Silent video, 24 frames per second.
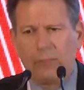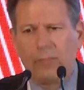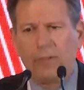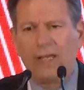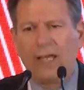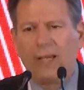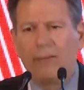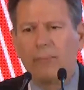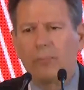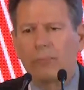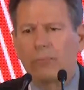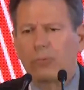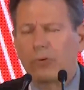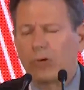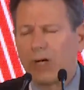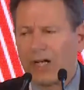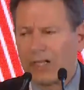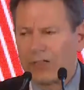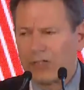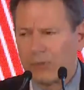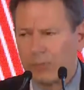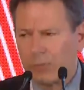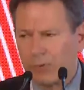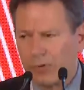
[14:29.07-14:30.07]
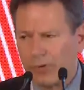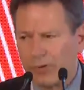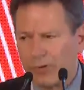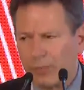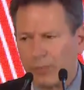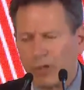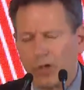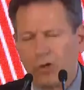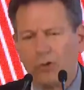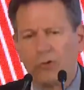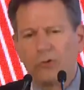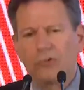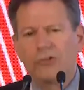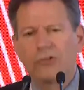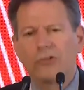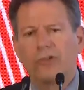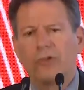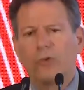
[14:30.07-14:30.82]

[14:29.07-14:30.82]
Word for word: be, and prosper the most,